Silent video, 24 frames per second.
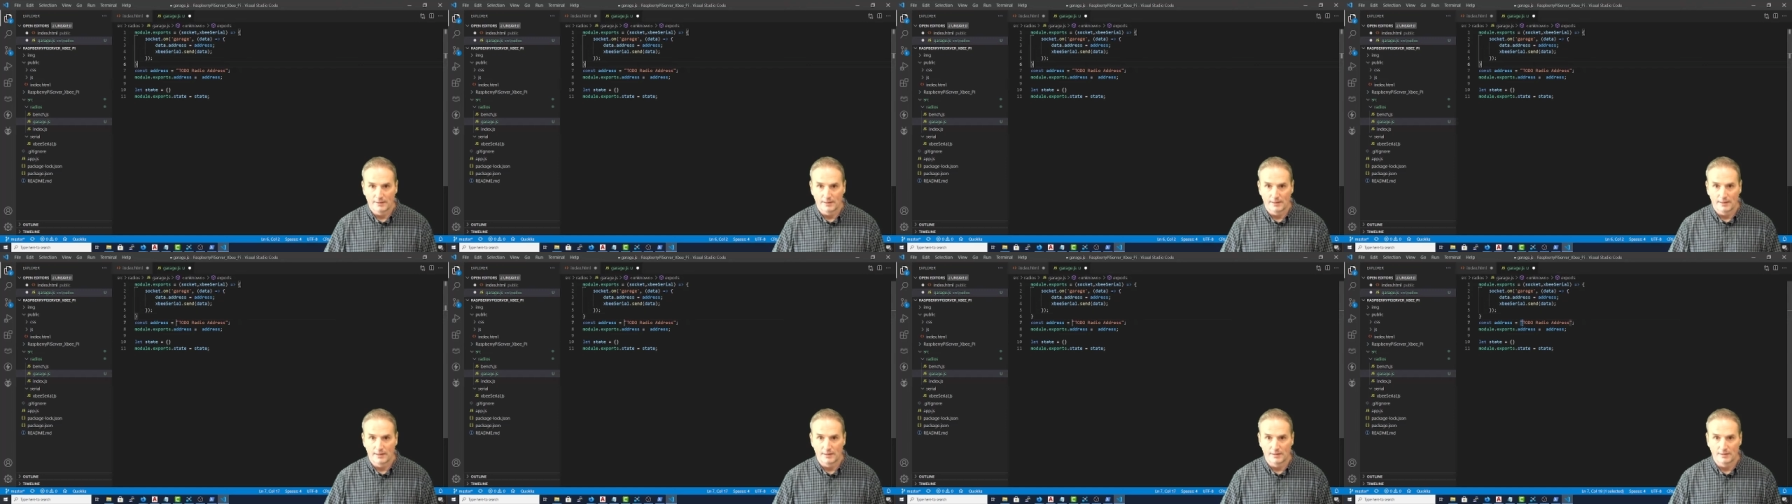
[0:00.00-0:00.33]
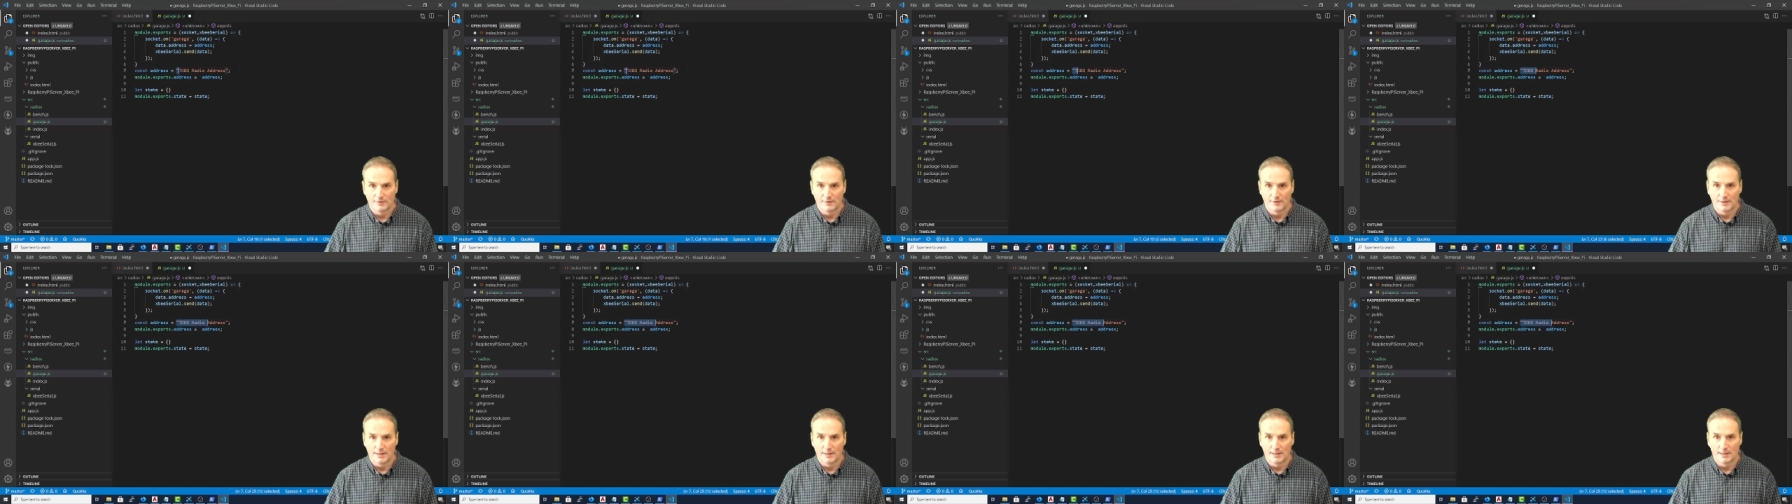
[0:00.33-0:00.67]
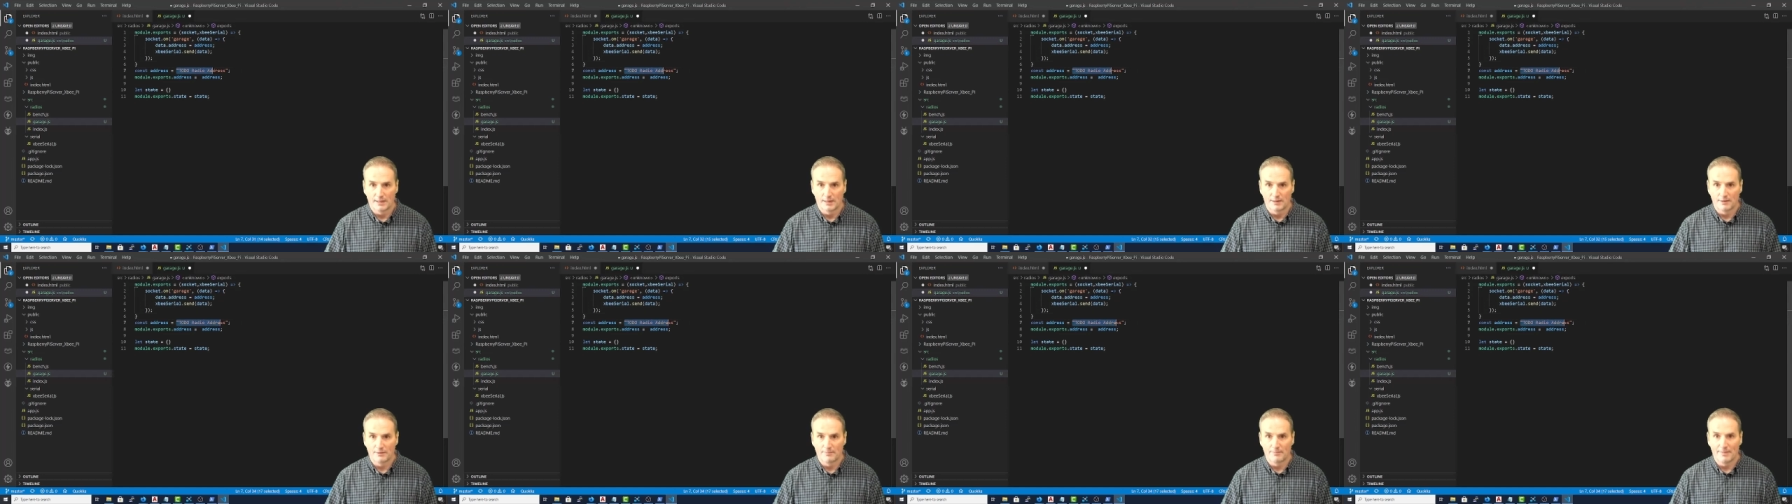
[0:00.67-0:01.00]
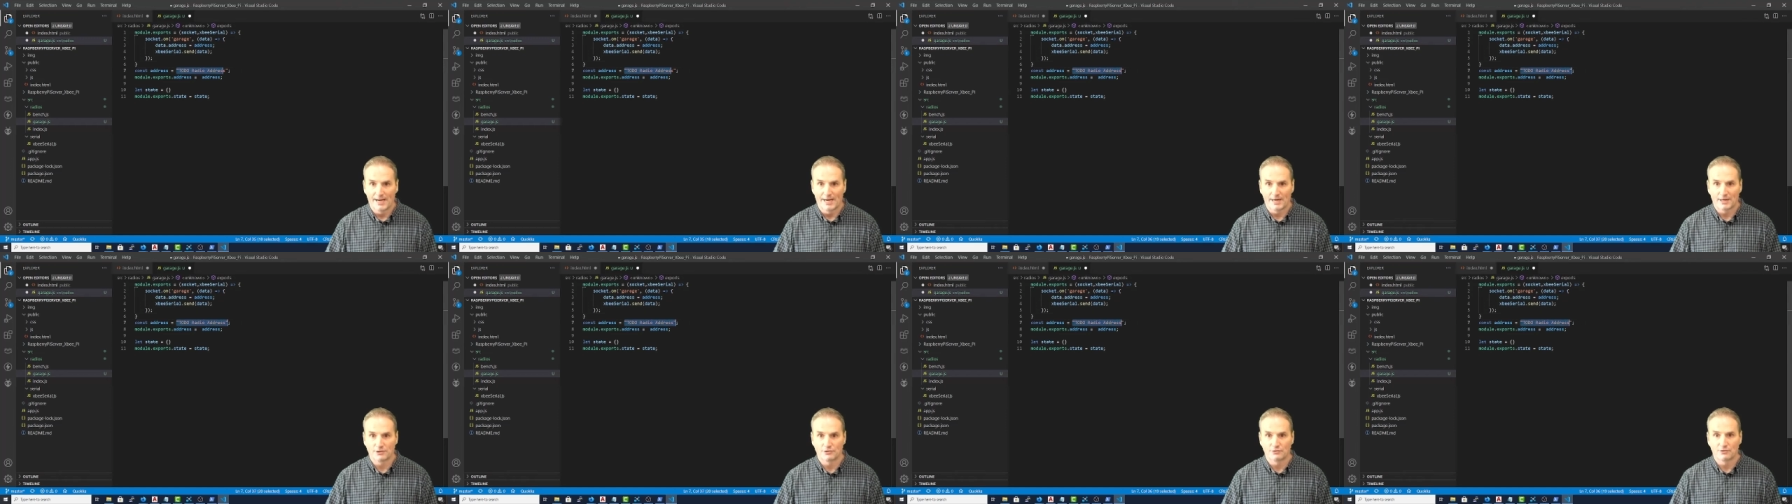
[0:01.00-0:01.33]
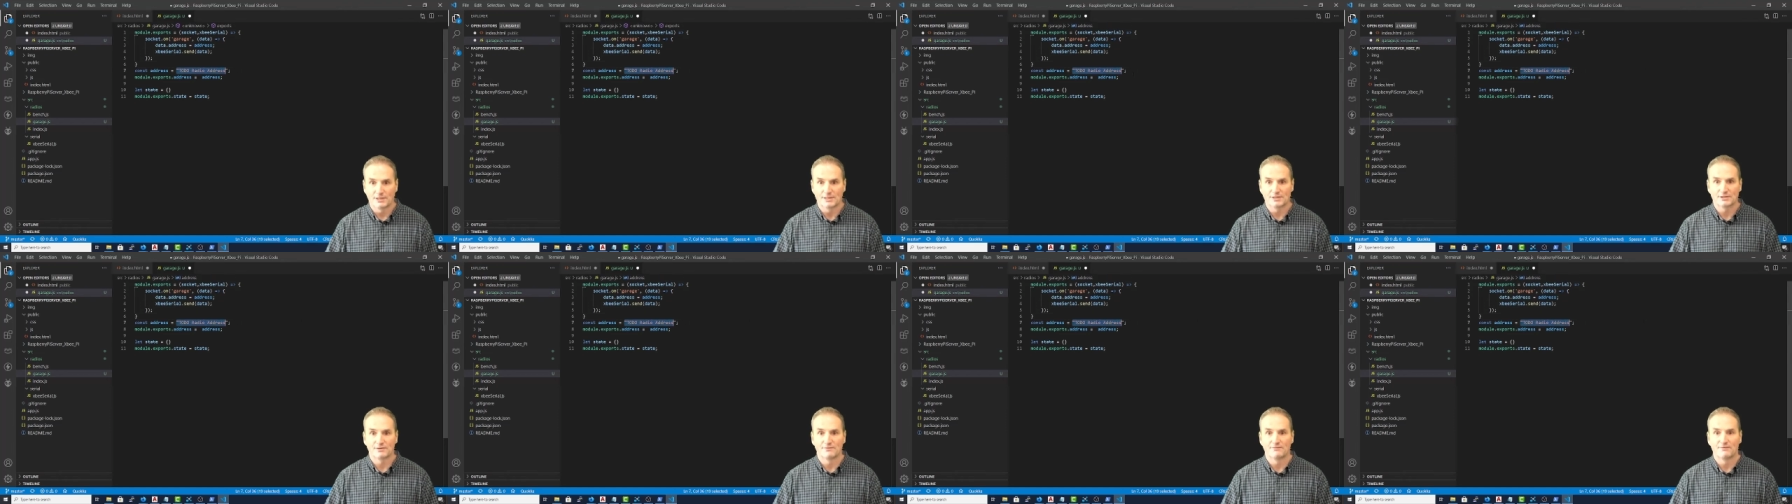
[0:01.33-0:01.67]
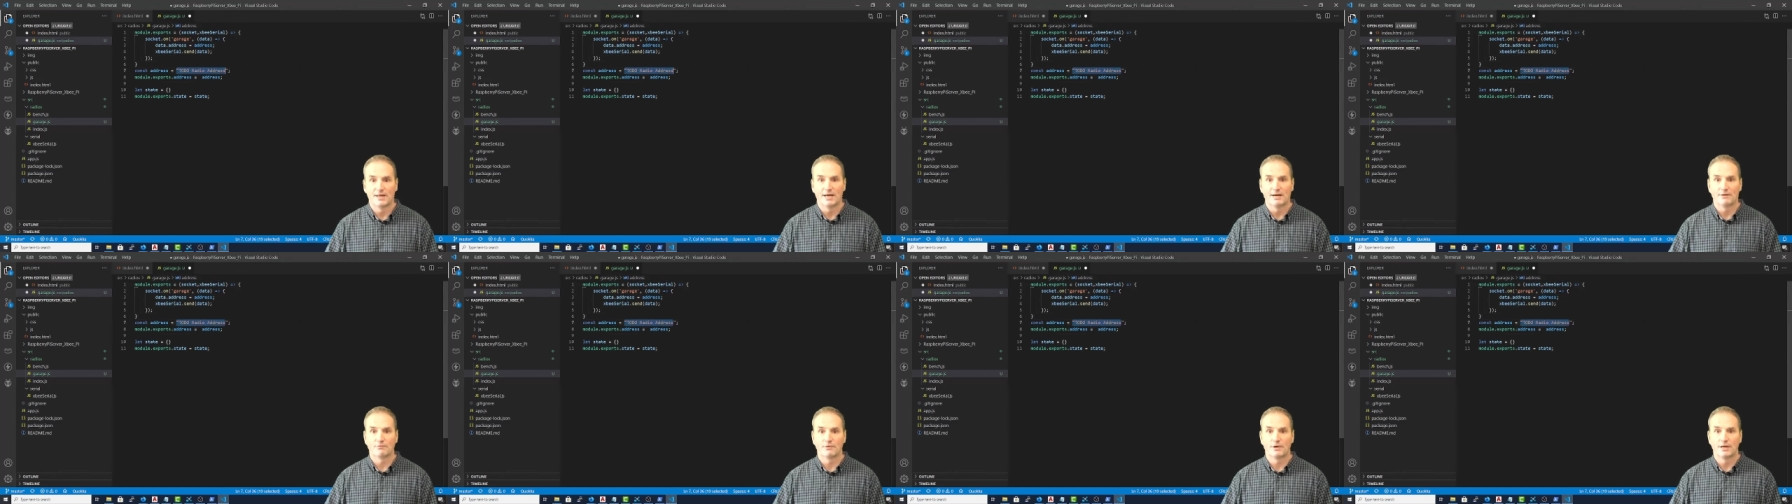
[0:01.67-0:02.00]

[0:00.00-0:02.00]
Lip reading: MAC address of that